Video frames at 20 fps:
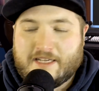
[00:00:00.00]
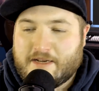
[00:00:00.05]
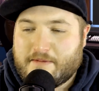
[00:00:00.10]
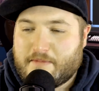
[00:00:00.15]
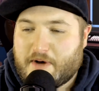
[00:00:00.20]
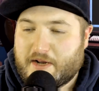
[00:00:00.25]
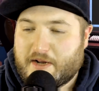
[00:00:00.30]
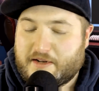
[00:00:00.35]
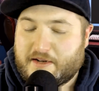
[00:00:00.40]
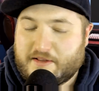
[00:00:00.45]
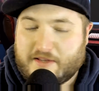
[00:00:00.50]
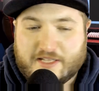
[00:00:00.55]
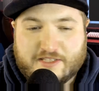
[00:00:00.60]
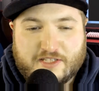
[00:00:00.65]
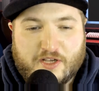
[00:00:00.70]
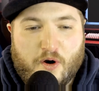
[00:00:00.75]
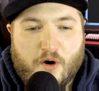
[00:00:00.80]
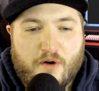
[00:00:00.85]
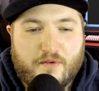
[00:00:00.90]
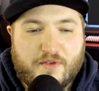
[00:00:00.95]
But let's
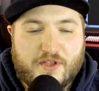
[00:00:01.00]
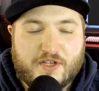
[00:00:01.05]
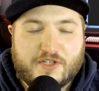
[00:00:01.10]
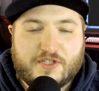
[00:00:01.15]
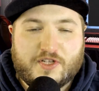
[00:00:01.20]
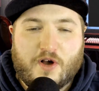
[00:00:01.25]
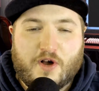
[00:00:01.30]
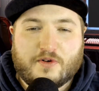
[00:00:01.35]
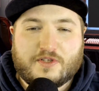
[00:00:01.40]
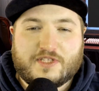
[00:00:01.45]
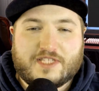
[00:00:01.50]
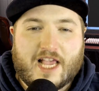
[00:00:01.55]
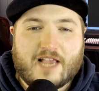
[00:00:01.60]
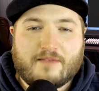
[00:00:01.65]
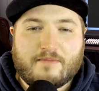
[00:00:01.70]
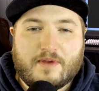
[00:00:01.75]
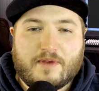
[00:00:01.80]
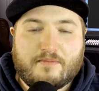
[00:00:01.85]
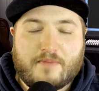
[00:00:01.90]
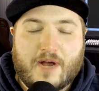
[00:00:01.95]
go over the show
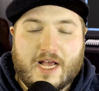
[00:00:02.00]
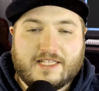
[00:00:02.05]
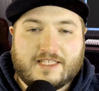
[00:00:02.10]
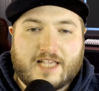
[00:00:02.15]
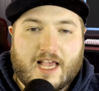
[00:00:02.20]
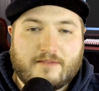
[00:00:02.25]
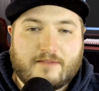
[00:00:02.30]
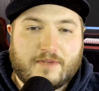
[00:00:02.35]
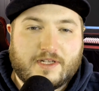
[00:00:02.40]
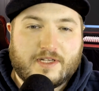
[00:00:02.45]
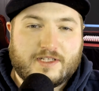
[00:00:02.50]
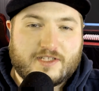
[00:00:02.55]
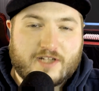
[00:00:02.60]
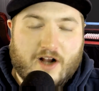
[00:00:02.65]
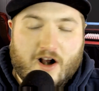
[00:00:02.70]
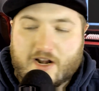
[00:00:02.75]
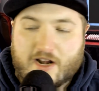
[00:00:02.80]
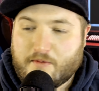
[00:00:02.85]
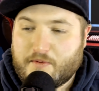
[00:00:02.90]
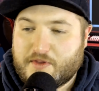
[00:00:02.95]
segment by segment,
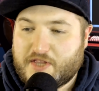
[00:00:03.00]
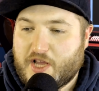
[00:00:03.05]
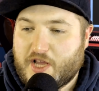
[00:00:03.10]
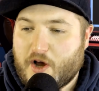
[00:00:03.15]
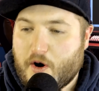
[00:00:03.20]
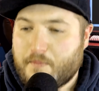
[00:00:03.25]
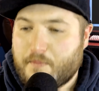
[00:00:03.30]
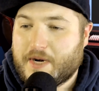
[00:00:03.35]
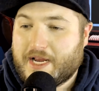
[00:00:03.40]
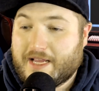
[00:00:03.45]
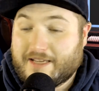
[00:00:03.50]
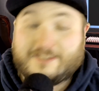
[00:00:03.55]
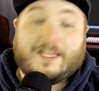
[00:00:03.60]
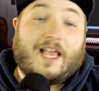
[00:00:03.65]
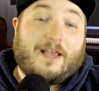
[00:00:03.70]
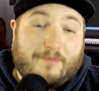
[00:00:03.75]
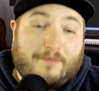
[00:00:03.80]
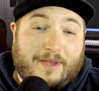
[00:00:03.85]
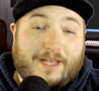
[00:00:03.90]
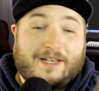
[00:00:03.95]
starting with the opening
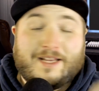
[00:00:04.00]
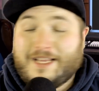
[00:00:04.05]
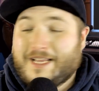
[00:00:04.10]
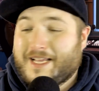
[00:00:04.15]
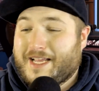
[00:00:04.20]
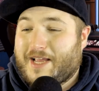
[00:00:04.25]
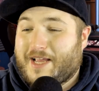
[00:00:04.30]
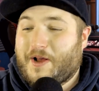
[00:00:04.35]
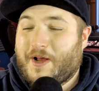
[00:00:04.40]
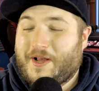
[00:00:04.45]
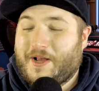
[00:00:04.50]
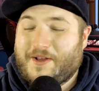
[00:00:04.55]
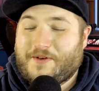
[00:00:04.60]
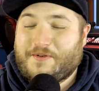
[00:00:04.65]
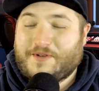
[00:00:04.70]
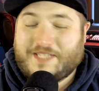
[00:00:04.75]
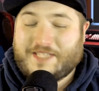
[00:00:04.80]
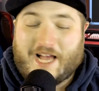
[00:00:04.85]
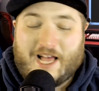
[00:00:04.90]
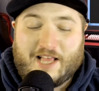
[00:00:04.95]
segment. It
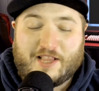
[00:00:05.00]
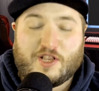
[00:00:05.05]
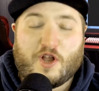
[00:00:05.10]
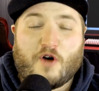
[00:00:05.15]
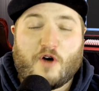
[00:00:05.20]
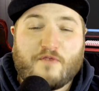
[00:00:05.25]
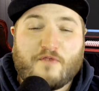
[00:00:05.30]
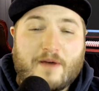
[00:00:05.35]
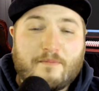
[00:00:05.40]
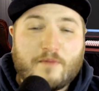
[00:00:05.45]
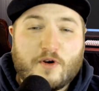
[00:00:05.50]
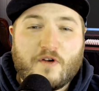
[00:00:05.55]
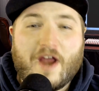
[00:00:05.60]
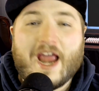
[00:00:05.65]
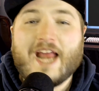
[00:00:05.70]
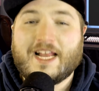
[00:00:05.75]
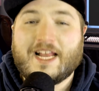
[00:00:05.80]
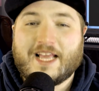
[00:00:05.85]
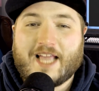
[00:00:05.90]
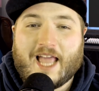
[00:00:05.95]
was November
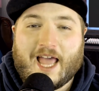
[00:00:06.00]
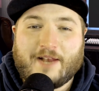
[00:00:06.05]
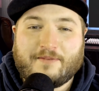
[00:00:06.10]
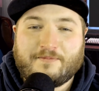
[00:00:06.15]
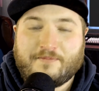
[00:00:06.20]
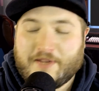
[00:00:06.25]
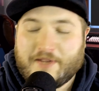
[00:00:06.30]
Rain again.